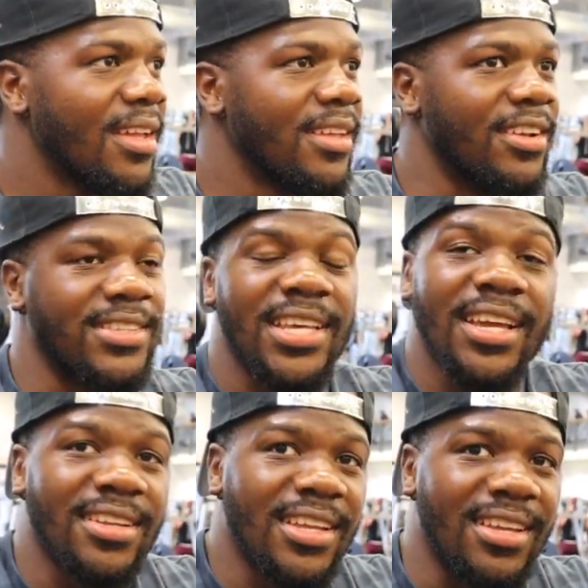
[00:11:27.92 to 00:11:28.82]
your
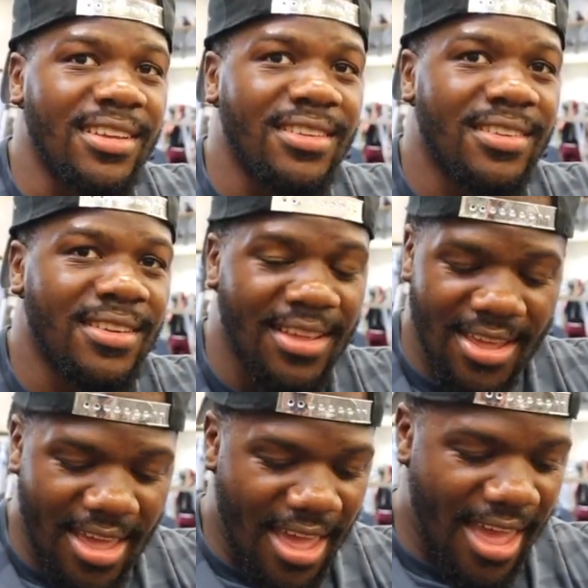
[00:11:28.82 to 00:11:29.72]
technique,
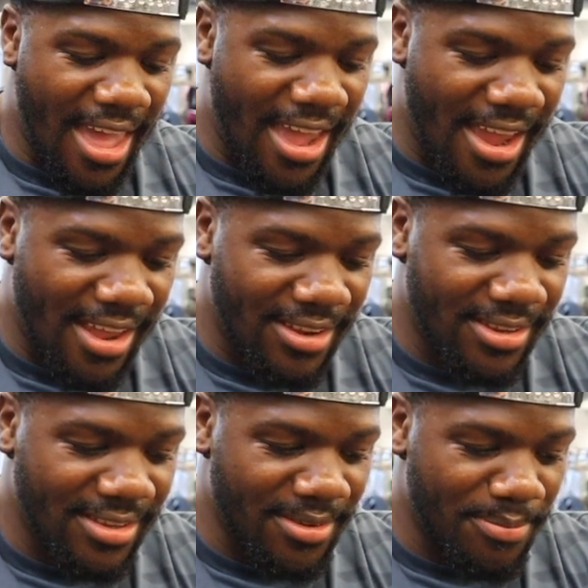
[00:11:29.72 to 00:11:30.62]
and
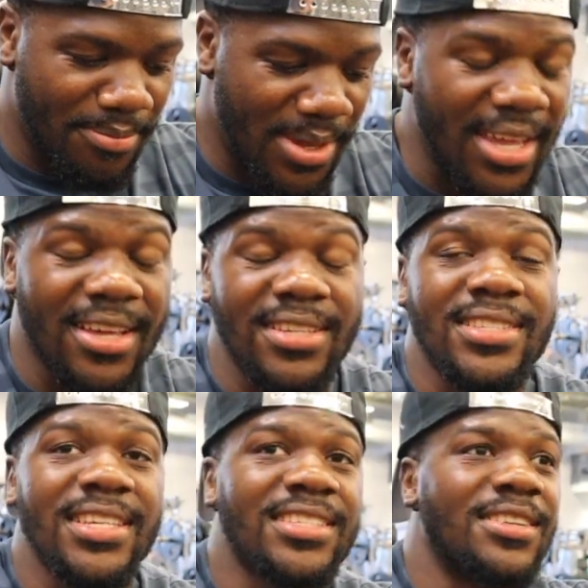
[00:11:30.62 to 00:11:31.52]
being
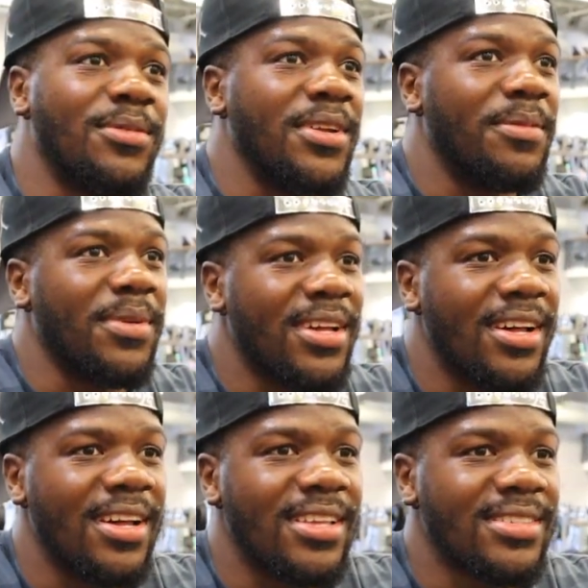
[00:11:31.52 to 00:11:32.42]
consistent with it.
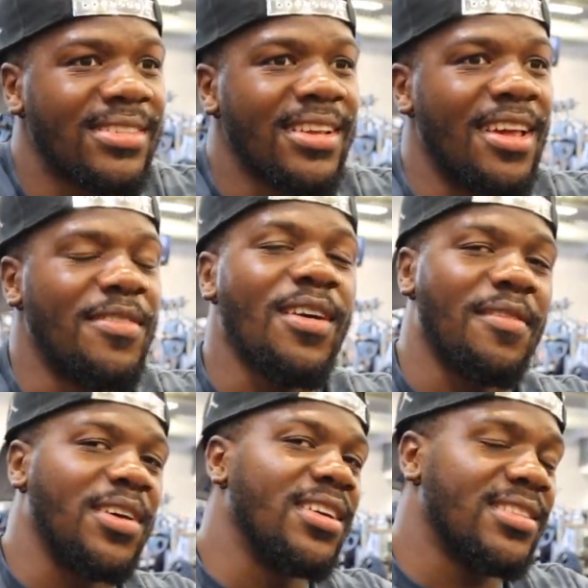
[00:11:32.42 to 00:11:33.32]
Because if you
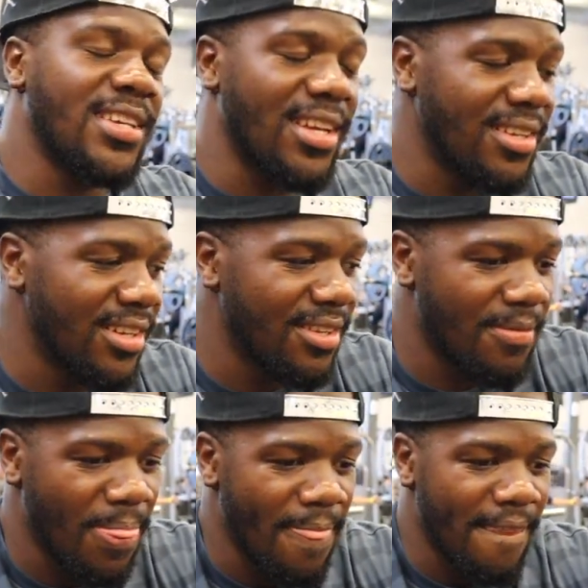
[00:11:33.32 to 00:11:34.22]
have a good technique,
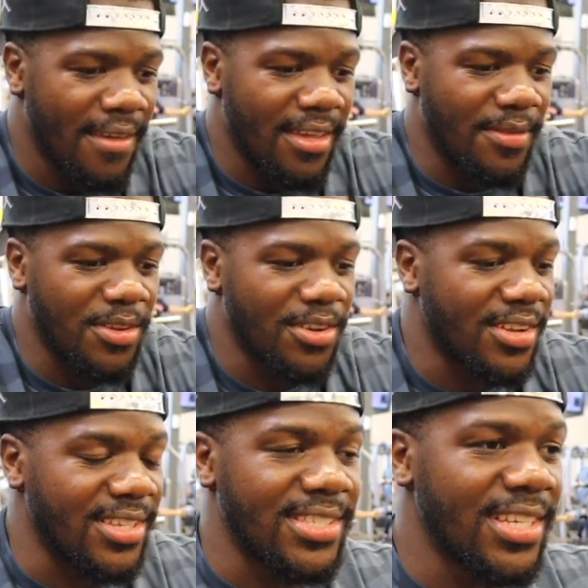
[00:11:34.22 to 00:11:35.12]
if you're
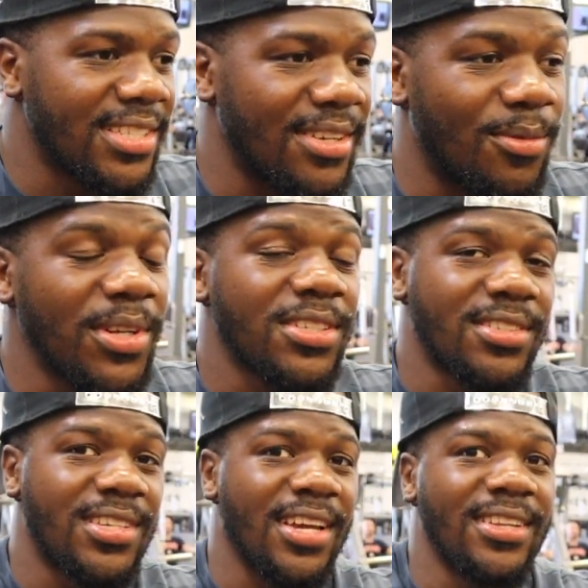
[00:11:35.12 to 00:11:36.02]
consistent with your
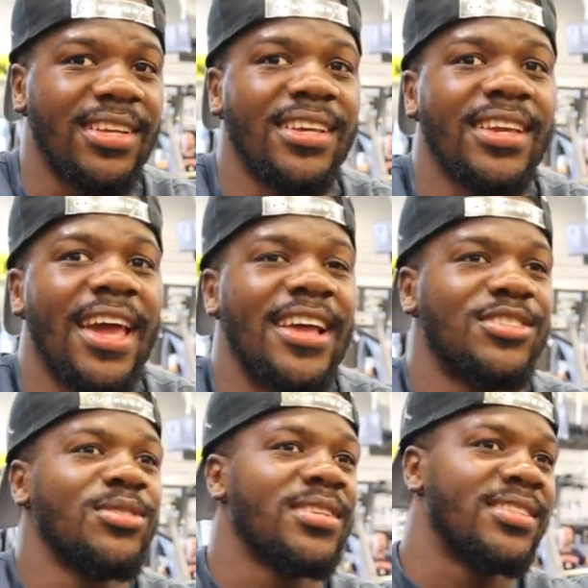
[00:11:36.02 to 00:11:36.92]
technique, as
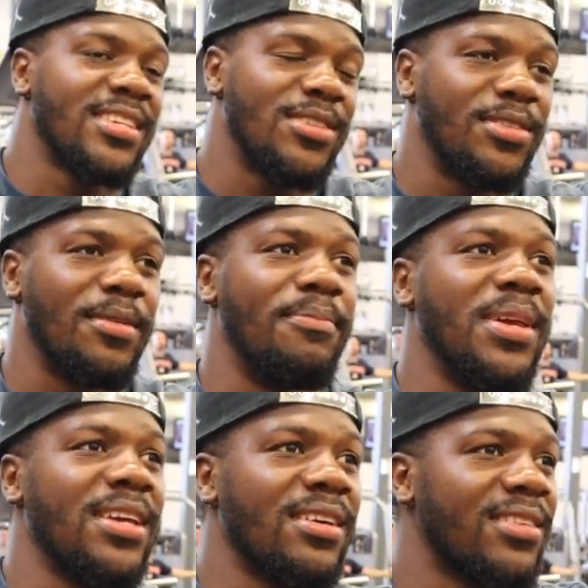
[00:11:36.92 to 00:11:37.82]
you continue to
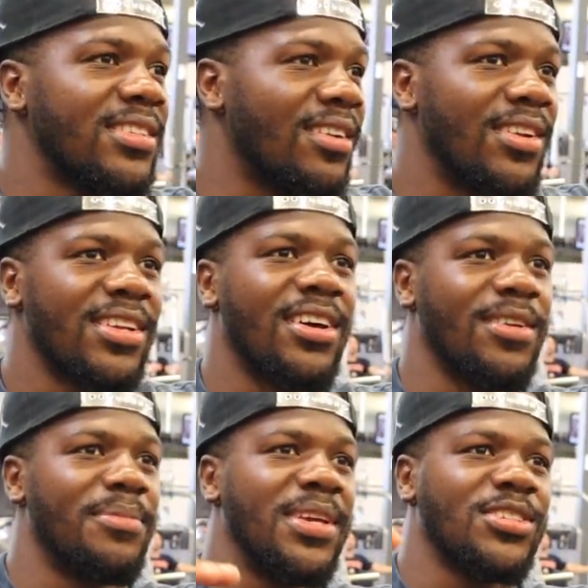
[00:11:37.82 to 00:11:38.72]
build, it's only
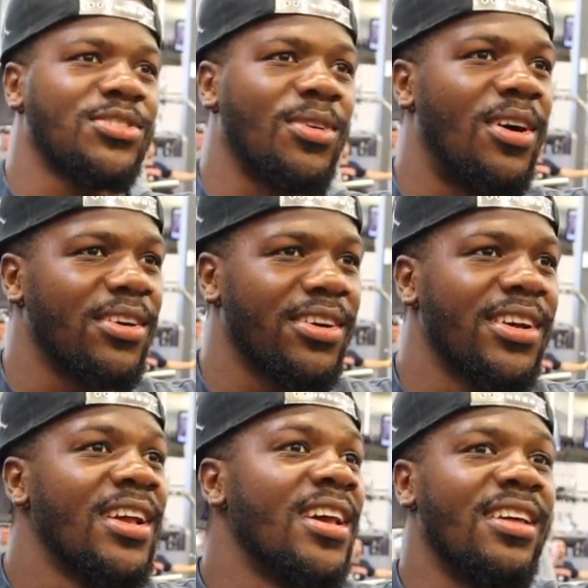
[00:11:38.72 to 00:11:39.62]
gonna be stronger.
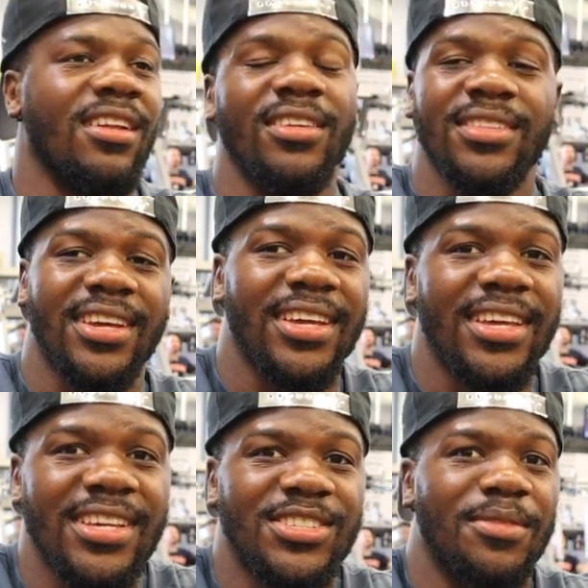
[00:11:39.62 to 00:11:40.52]
And the only thing
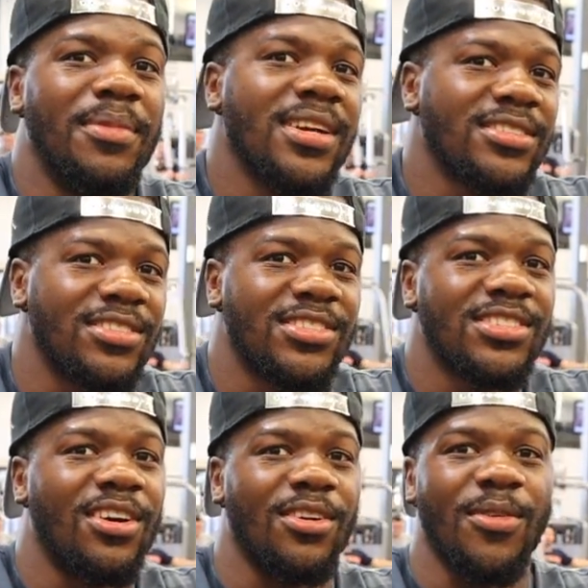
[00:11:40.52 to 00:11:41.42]
is, your muscle is
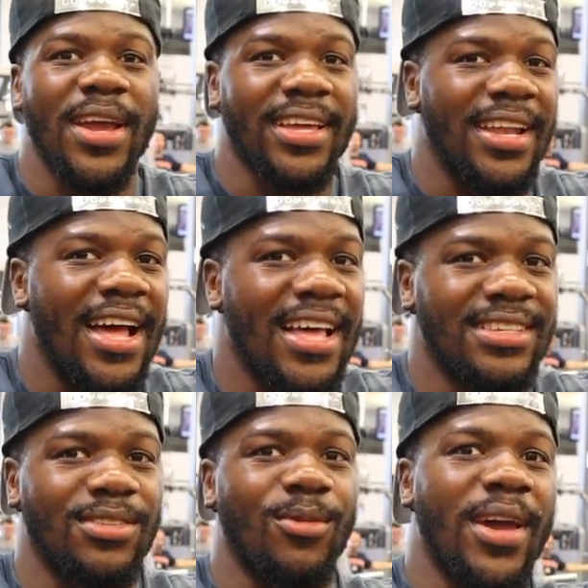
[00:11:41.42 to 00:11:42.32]
just gonna
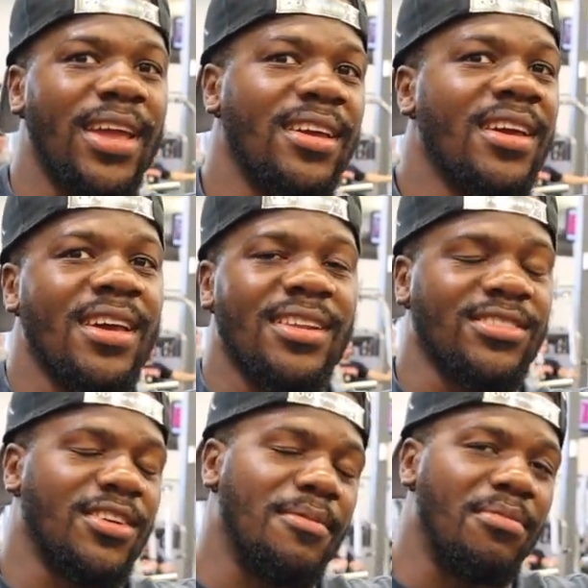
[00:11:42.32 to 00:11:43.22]
recognize the weight, and it's
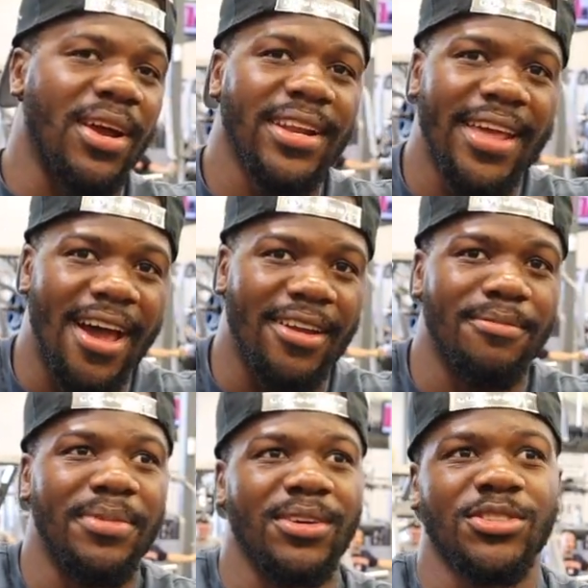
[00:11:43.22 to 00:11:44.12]
gonna break down
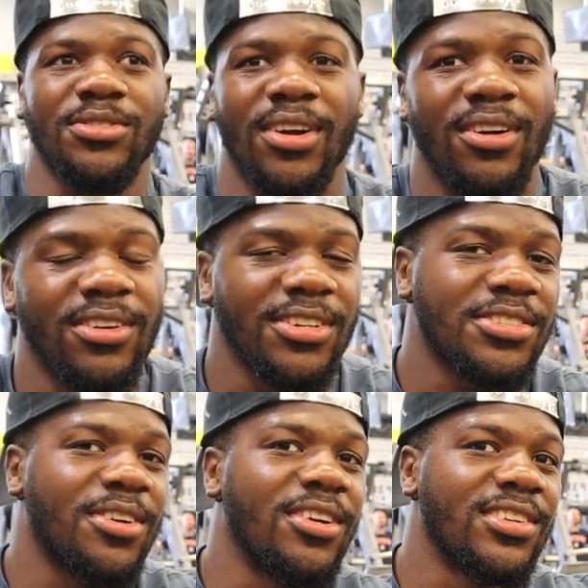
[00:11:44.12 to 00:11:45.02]
and build stronger and
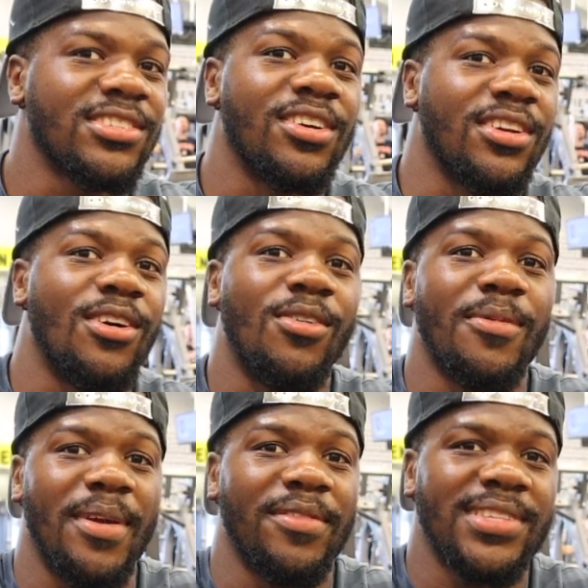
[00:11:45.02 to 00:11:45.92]
stronger, and it's gonna go
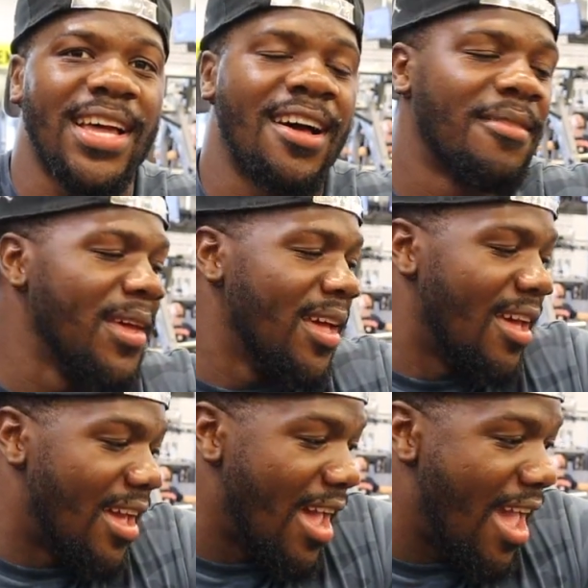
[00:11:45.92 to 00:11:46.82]
up every time.
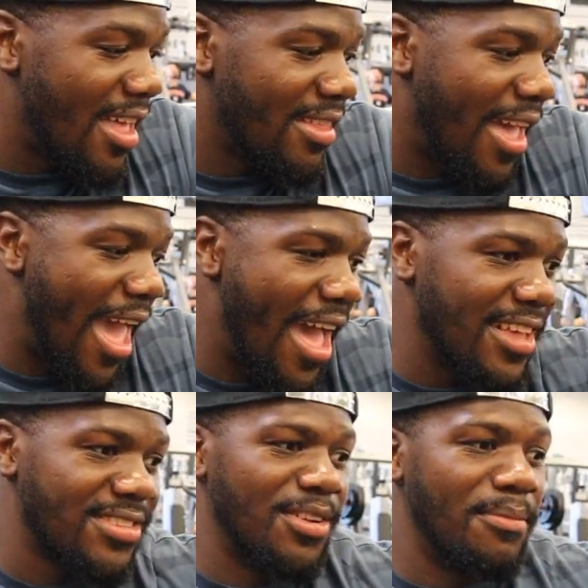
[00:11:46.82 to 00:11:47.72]
And
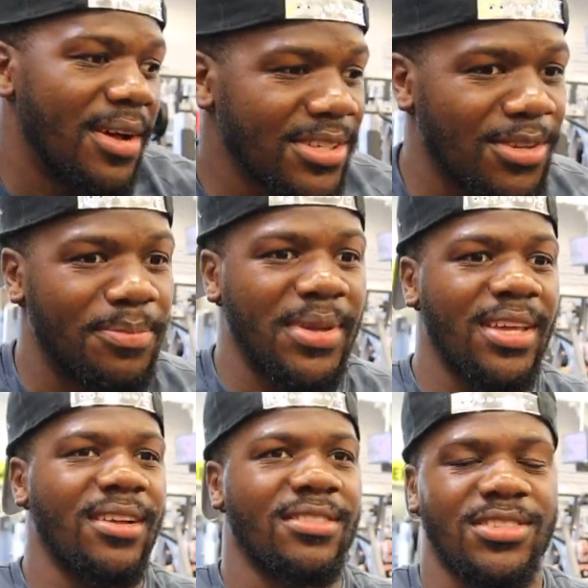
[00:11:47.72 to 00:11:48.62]
as the muscle
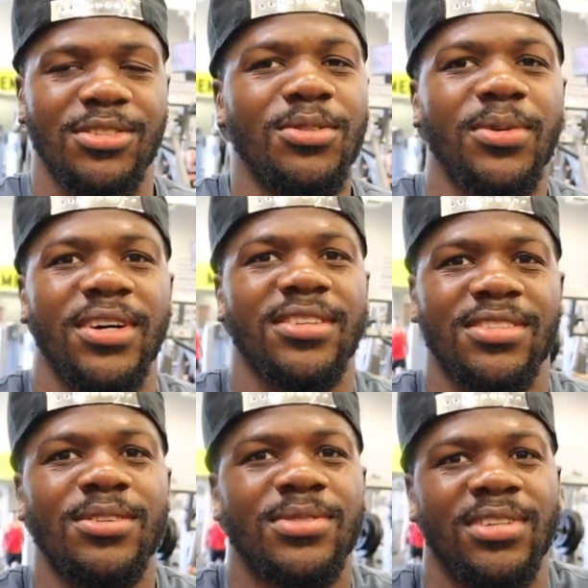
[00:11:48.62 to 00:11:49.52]
builds, you will
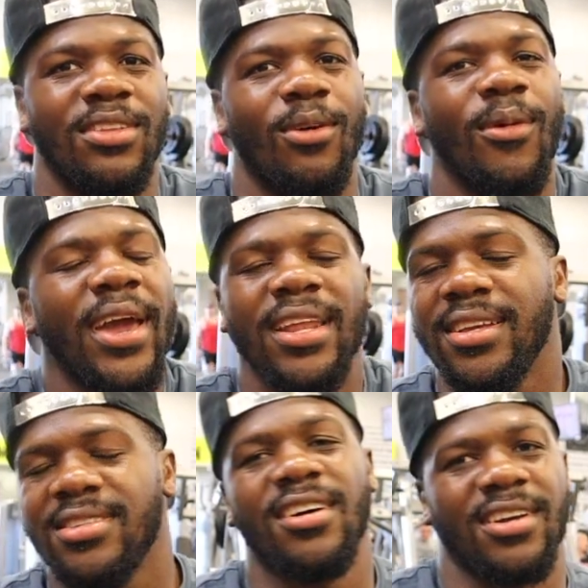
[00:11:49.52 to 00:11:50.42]
too, so the weight
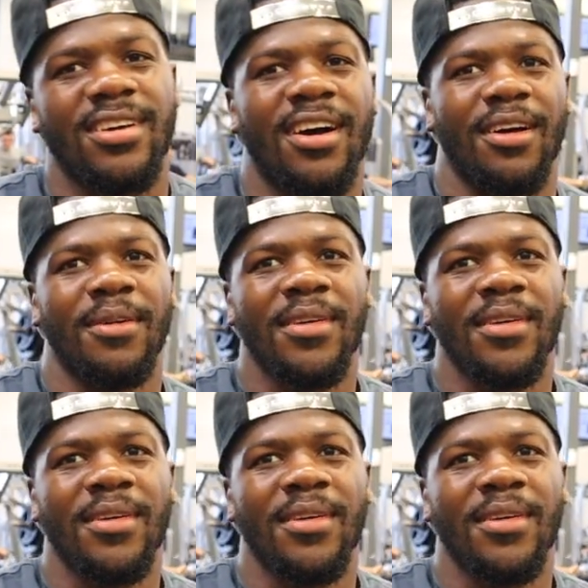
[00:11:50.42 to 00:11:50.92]
is gonna come.